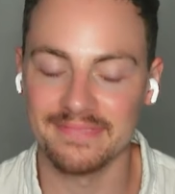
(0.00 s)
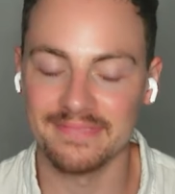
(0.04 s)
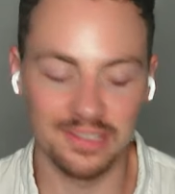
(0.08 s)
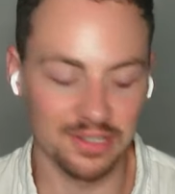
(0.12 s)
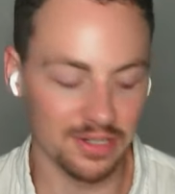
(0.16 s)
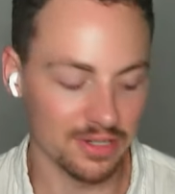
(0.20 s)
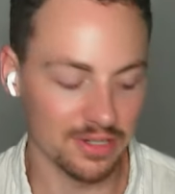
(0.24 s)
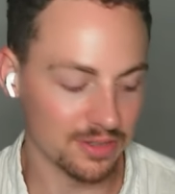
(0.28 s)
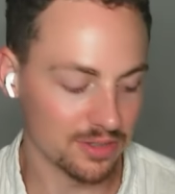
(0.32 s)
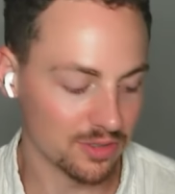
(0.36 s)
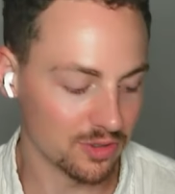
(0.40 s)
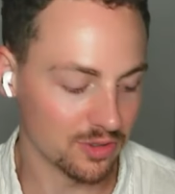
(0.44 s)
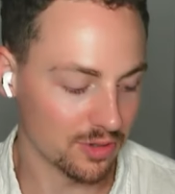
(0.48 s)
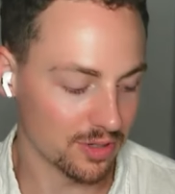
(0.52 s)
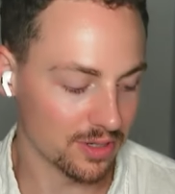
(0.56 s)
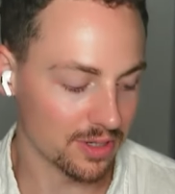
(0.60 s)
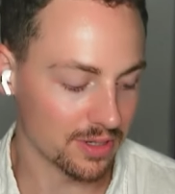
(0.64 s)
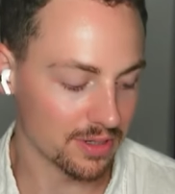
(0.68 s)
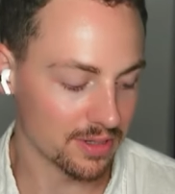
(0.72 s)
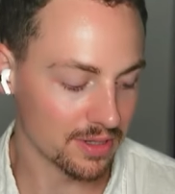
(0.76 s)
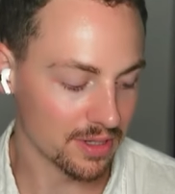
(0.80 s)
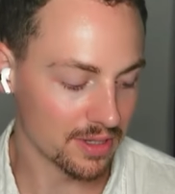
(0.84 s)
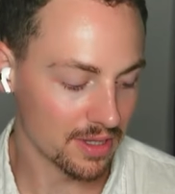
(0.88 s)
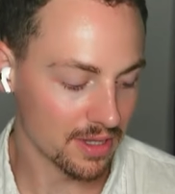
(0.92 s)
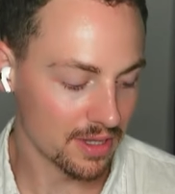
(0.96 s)
It's
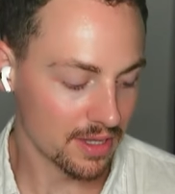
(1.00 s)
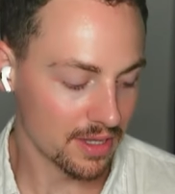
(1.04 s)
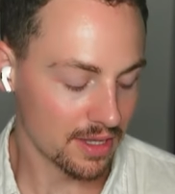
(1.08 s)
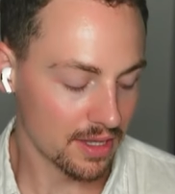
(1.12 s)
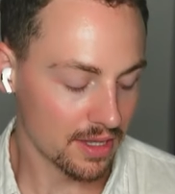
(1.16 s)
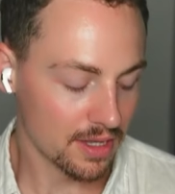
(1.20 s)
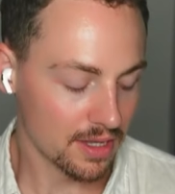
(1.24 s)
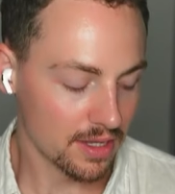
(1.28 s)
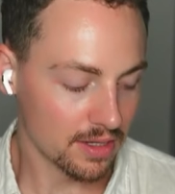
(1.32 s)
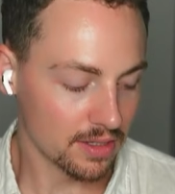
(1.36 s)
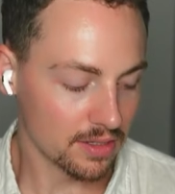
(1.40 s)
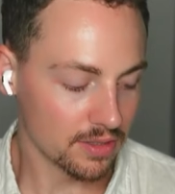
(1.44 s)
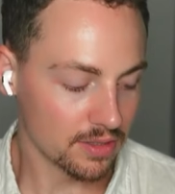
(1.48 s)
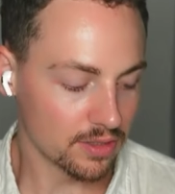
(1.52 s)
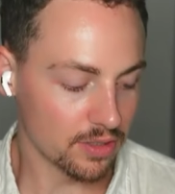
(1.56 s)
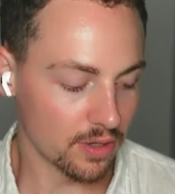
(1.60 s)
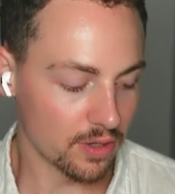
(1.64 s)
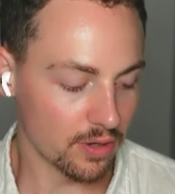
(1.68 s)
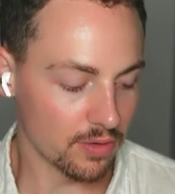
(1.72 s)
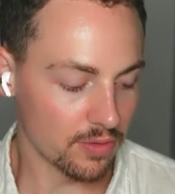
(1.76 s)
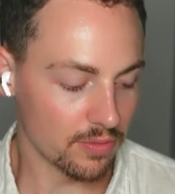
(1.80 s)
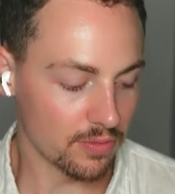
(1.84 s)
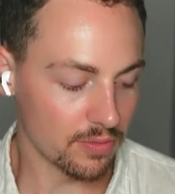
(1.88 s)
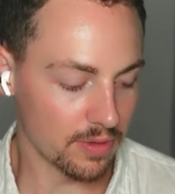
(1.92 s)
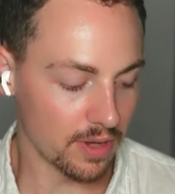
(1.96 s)
shocking.
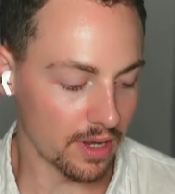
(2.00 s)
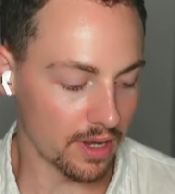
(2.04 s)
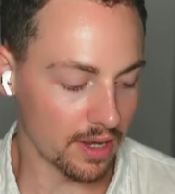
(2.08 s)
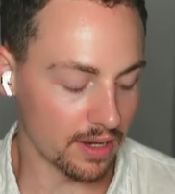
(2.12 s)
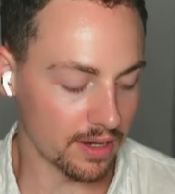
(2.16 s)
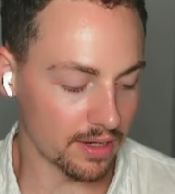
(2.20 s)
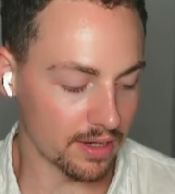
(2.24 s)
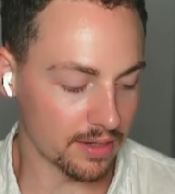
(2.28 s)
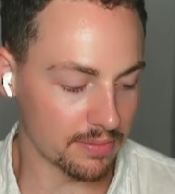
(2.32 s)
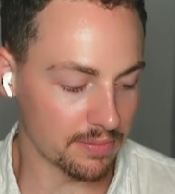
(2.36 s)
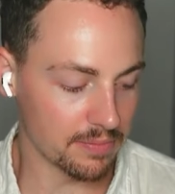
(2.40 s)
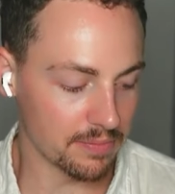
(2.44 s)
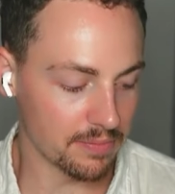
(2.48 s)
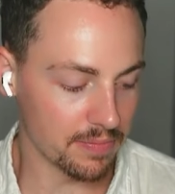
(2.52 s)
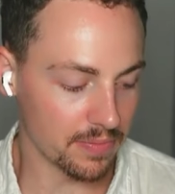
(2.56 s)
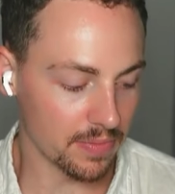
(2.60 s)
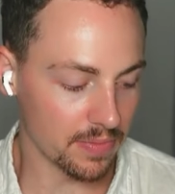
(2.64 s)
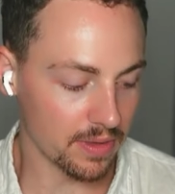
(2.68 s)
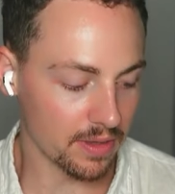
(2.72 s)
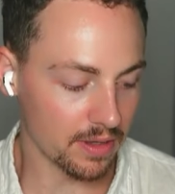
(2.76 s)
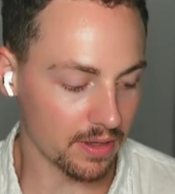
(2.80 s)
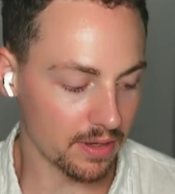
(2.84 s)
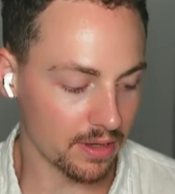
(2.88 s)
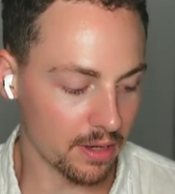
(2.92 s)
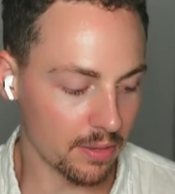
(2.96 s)
So I'll
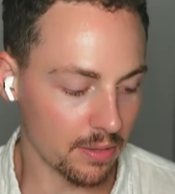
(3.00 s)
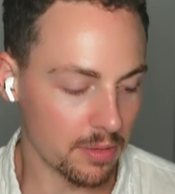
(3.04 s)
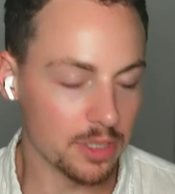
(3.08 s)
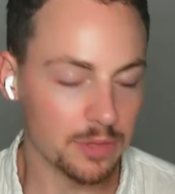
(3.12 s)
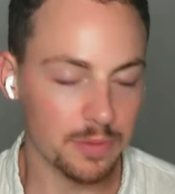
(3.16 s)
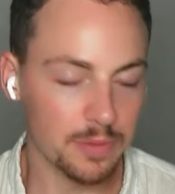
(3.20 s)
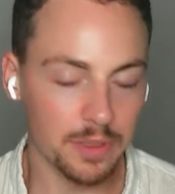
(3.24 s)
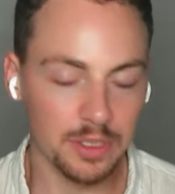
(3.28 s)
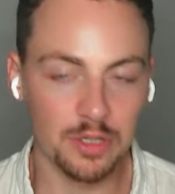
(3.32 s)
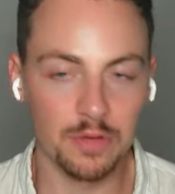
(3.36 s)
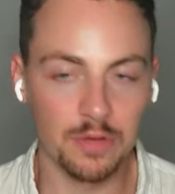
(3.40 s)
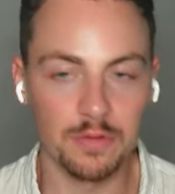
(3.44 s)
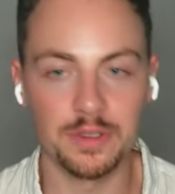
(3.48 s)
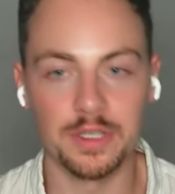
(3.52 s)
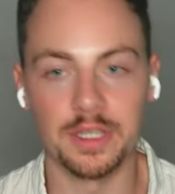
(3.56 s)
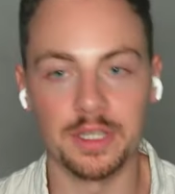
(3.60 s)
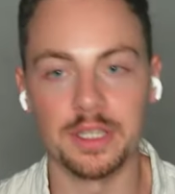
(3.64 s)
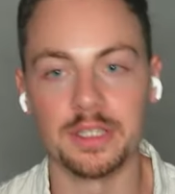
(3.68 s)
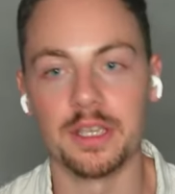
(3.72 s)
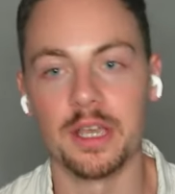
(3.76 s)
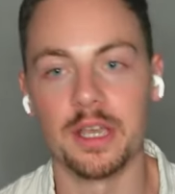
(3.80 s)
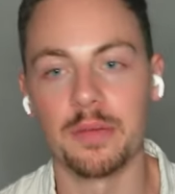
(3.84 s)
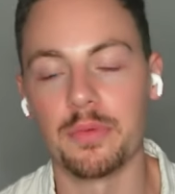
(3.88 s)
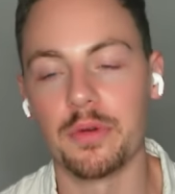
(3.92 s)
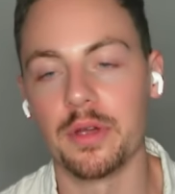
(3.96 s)
use myself as an
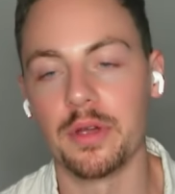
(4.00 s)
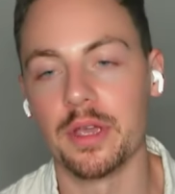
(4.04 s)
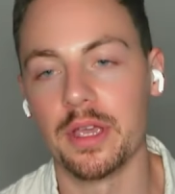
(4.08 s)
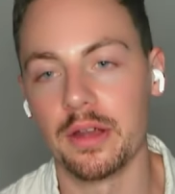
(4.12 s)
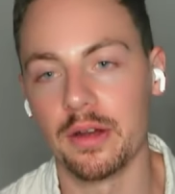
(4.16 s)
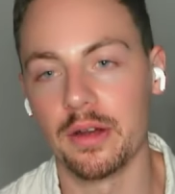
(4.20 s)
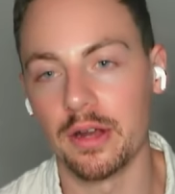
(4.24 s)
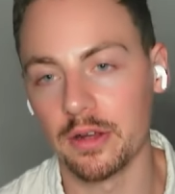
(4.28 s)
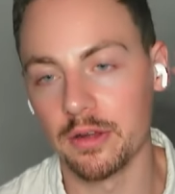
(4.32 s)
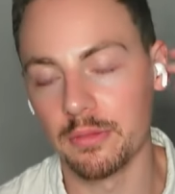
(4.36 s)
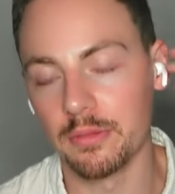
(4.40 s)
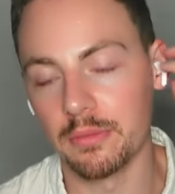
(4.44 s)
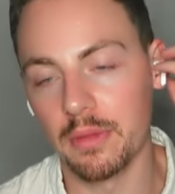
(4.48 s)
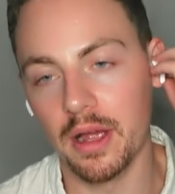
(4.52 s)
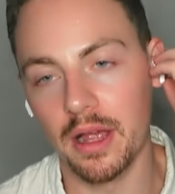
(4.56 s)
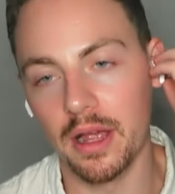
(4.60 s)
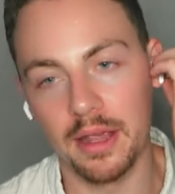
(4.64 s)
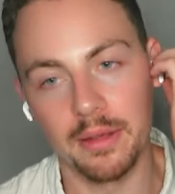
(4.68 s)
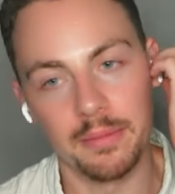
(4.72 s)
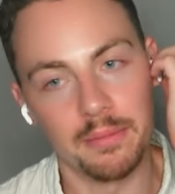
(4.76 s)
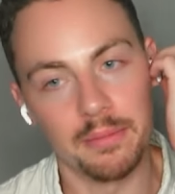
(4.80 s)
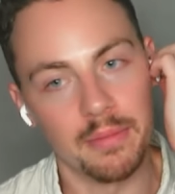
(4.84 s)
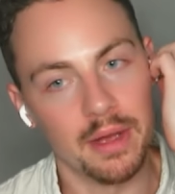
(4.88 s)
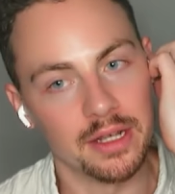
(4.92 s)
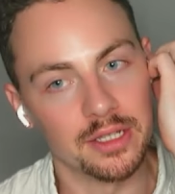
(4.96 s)
example here. I got
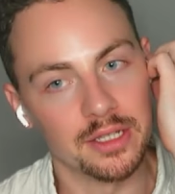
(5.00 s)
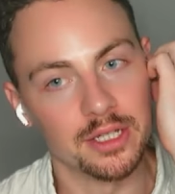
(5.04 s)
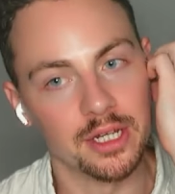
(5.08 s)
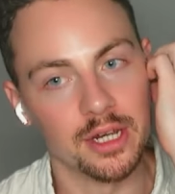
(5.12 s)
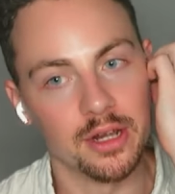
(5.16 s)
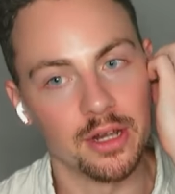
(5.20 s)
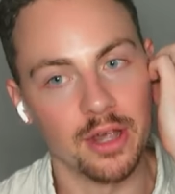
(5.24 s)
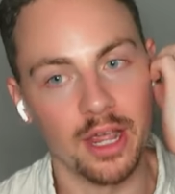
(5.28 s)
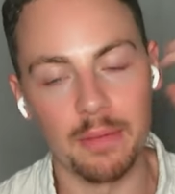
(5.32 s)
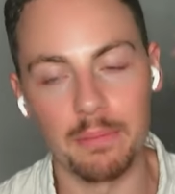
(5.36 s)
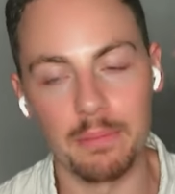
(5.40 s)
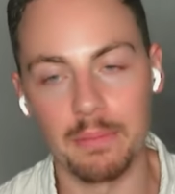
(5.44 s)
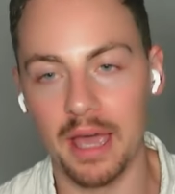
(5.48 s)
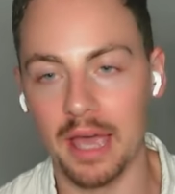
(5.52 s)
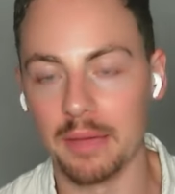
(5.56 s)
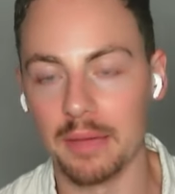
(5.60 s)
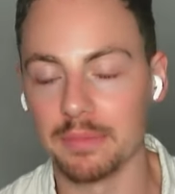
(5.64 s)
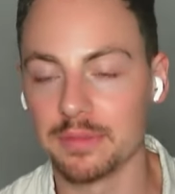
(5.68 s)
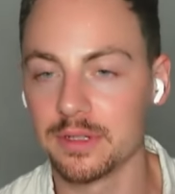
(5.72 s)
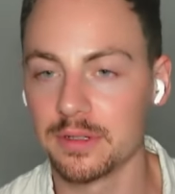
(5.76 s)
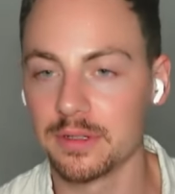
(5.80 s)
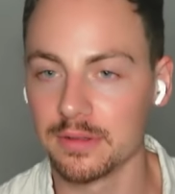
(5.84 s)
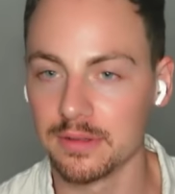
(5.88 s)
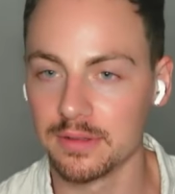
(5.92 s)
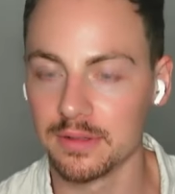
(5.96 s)
my GI
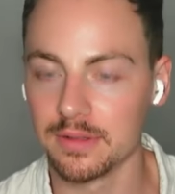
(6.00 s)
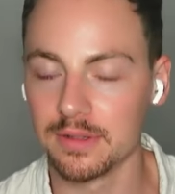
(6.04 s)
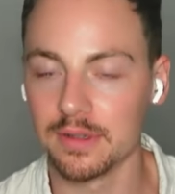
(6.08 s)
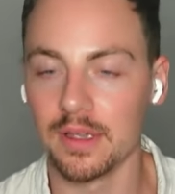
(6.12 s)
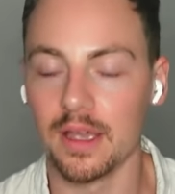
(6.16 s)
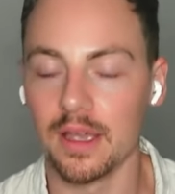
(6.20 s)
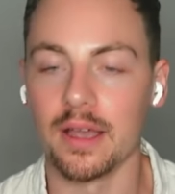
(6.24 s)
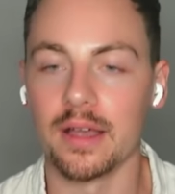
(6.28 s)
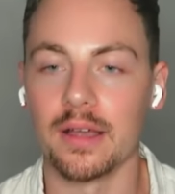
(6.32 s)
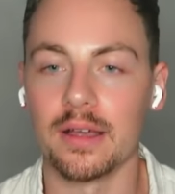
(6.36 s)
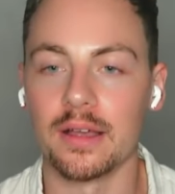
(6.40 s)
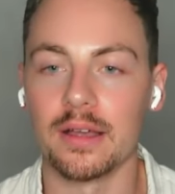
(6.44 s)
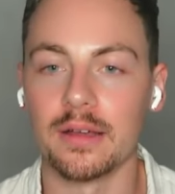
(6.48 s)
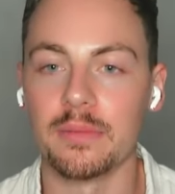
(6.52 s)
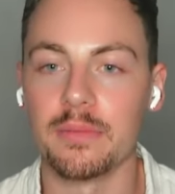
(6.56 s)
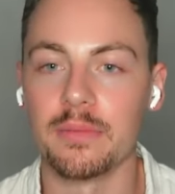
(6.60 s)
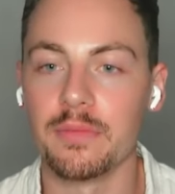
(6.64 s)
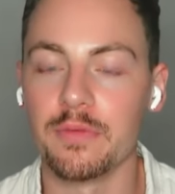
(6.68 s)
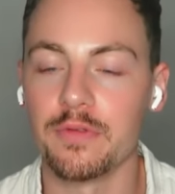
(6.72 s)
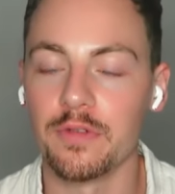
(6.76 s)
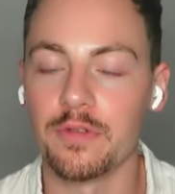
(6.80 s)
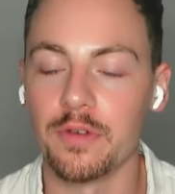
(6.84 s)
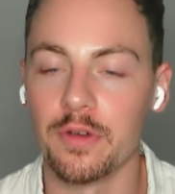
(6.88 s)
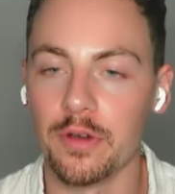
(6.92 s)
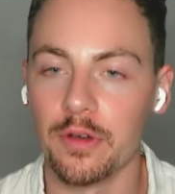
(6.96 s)
mapped
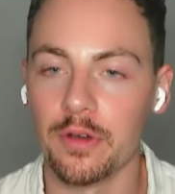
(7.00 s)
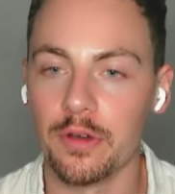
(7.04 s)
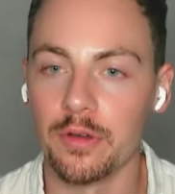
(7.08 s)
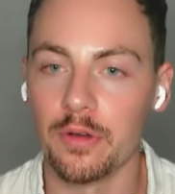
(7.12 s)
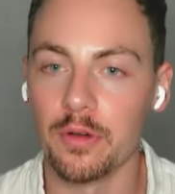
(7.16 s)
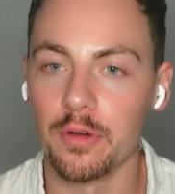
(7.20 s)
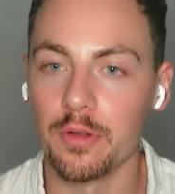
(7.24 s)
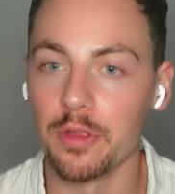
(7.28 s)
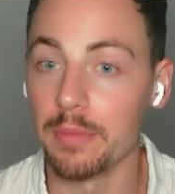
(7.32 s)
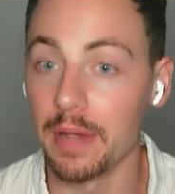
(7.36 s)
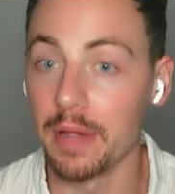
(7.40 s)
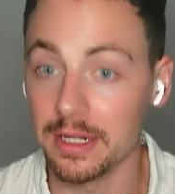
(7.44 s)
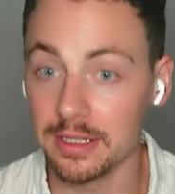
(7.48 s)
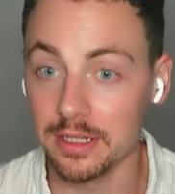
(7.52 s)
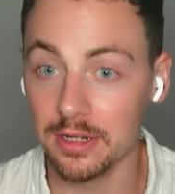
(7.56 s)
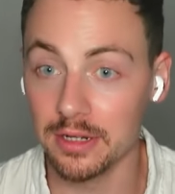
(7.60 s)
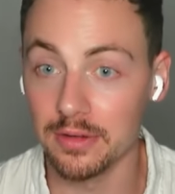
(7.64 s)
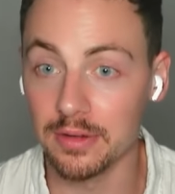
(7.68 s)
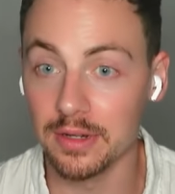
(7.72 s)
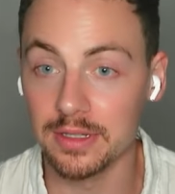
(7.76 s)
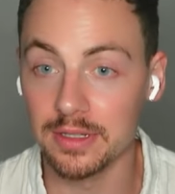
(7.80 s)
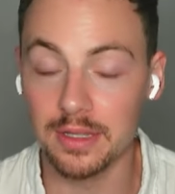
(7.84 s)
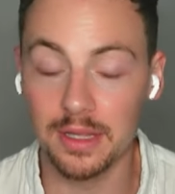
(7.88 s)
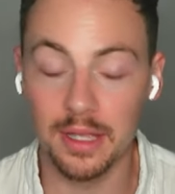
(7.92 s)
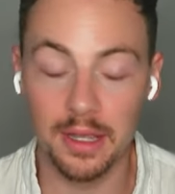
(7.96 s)
for all the
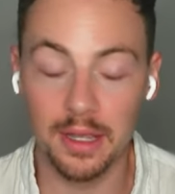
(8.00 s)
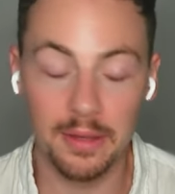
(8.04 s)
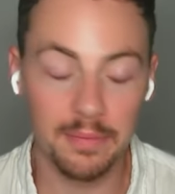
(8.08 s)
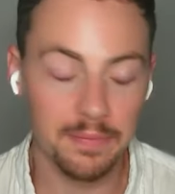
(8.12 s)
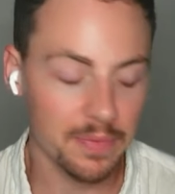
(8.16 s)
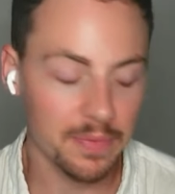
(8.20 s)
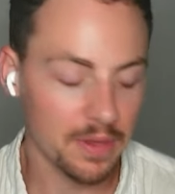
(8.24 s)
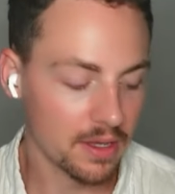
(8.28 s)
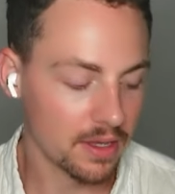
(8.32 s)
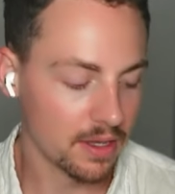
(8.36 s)
bacteria in there.